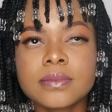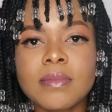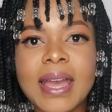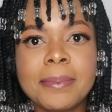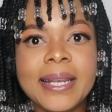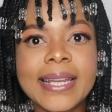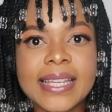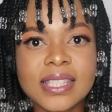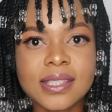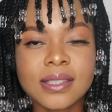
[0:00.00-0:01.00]
my
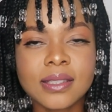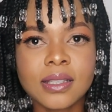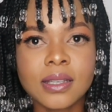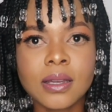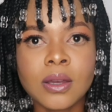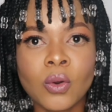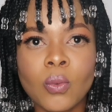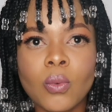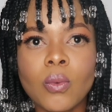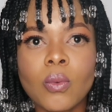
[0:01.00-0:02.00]
place
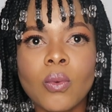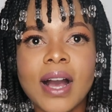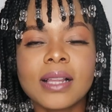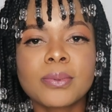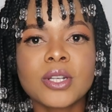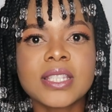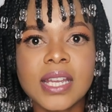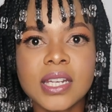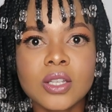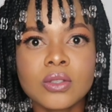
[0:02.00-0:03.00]
while
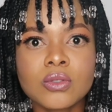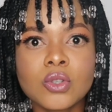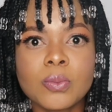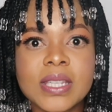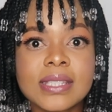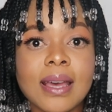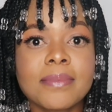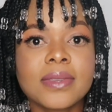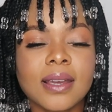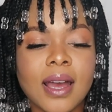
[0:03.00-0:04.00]
pretending to be
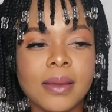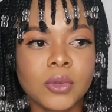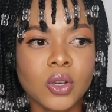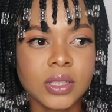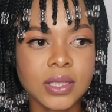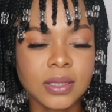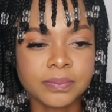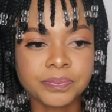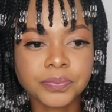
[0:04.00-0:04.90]
something I'm not.